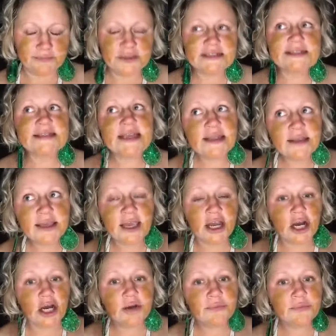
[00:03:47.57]

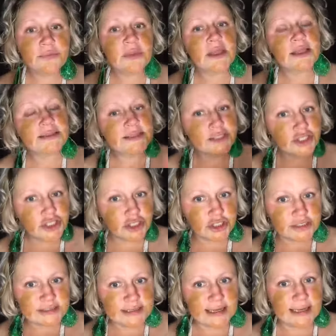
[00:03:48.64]
Skincare gets into your
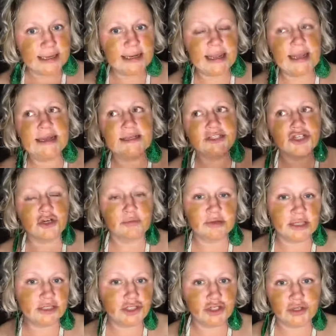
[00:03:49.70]
skin and into your
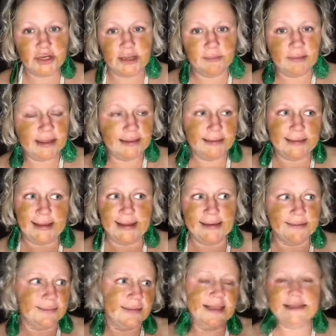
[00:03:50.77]
bloodstream in like
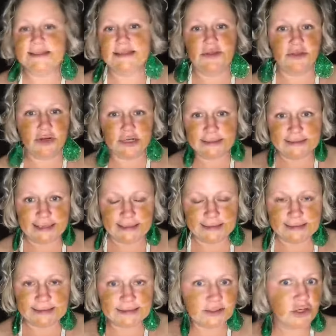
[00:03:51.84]
less than 30
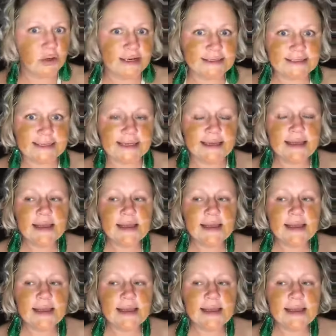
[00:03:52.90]
seconds. It's crazy.